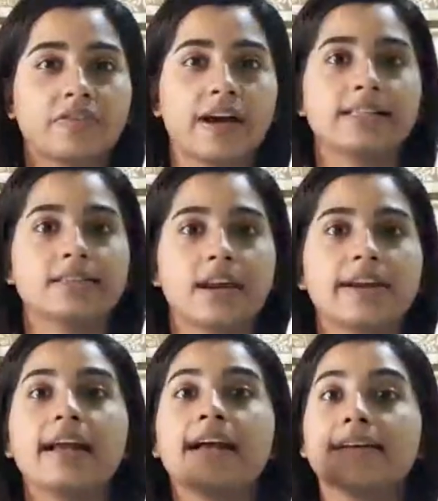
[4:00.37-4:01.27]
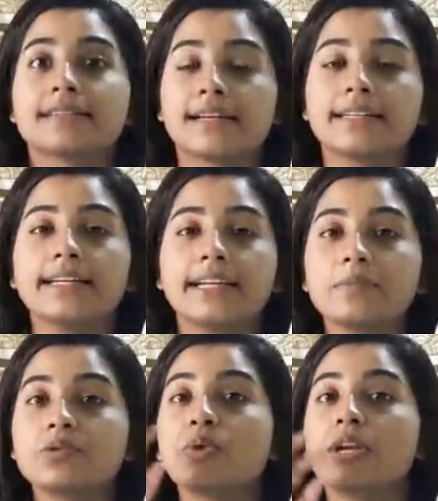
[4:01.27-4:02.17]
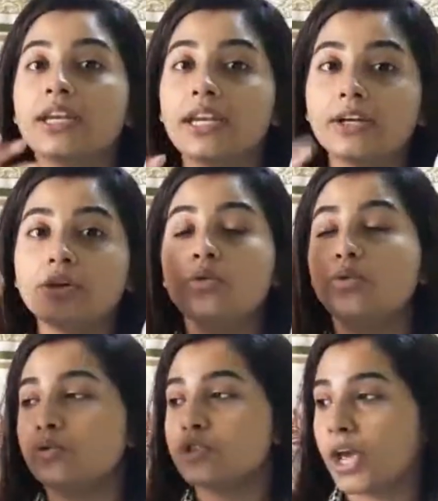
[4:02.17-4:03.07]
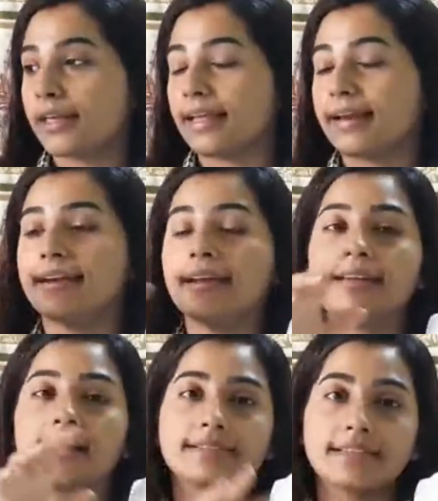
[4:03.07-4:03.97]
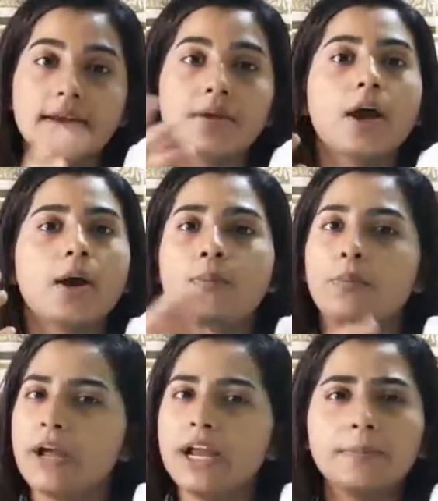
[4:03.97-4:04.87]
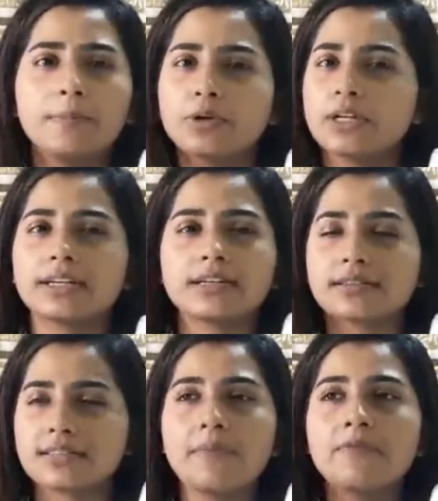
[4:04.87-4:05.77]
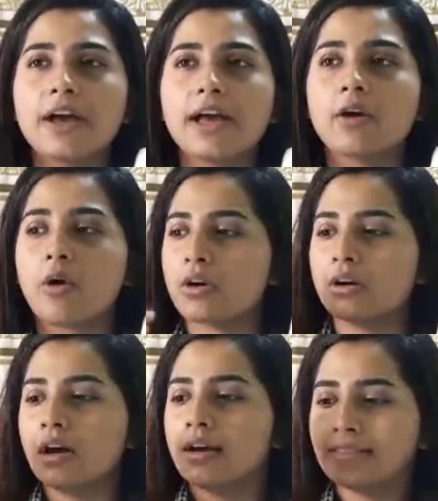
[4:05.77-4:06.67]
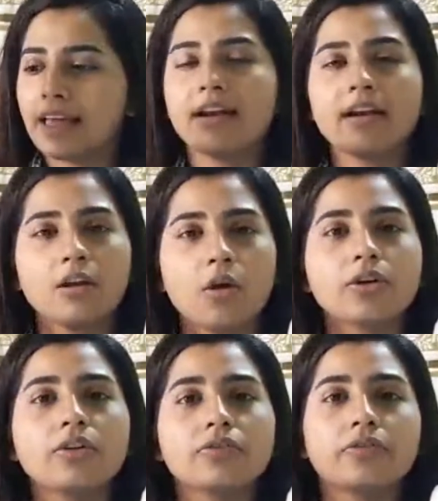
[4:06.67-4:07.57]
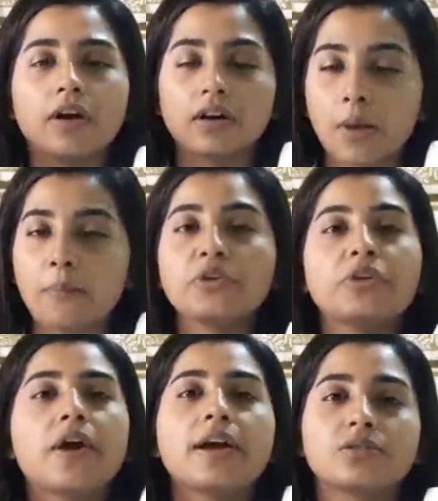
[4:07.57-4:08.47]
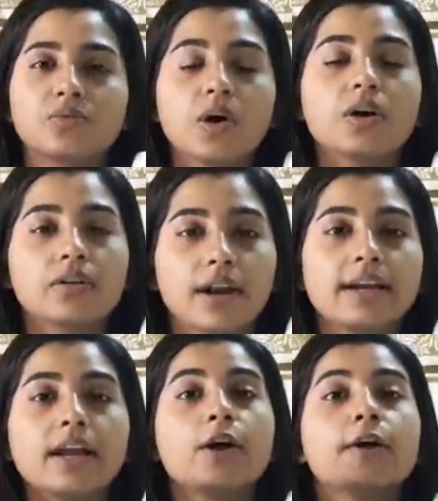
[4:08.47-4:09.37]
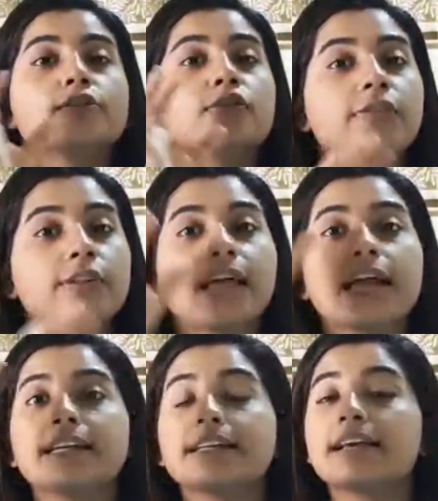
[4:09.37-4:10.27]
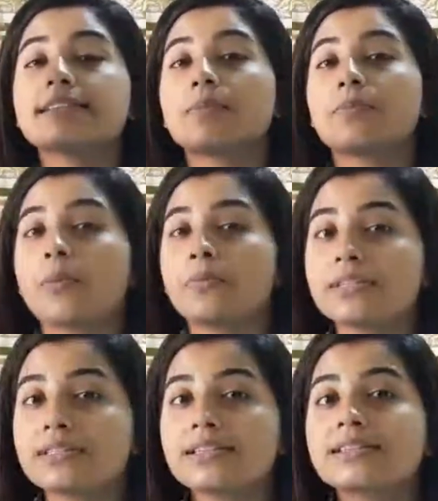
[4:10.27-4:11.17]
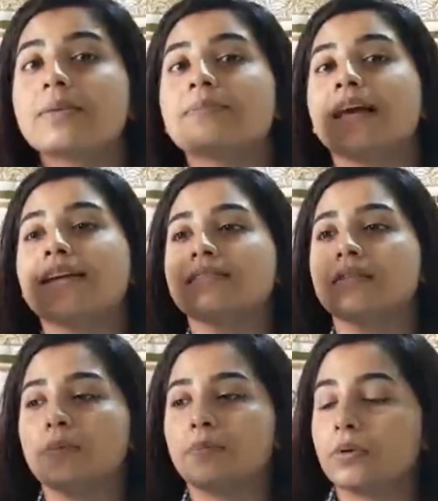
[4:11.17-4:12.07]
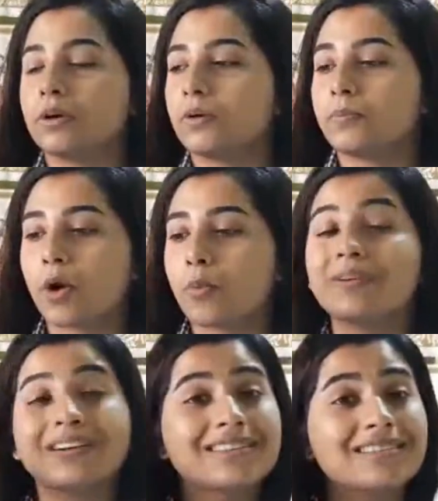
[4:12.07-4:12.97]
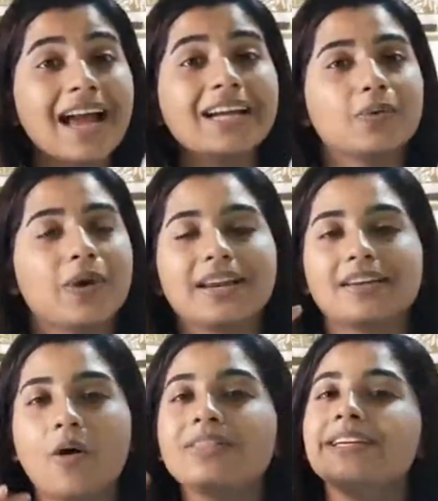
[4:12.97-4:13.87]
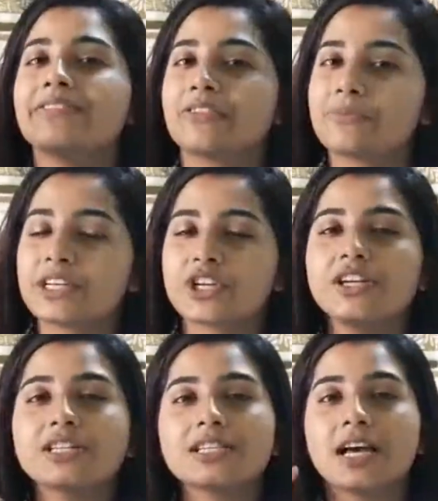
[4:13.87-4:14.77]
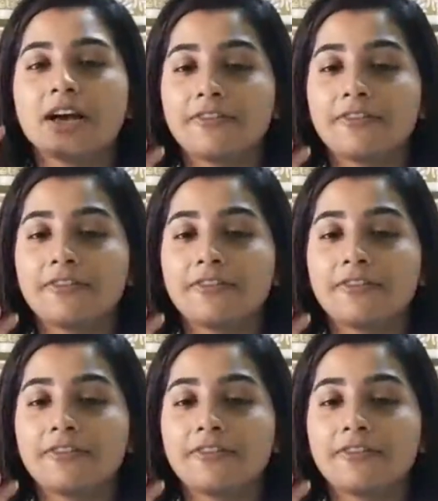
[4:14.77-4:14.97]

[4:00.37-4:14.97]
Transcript: files, right? Certain times we need to check their data and input it somewhere, or there are a lot of computerized work, right? So for that there is a proper system, there is a proper site wherein all the information is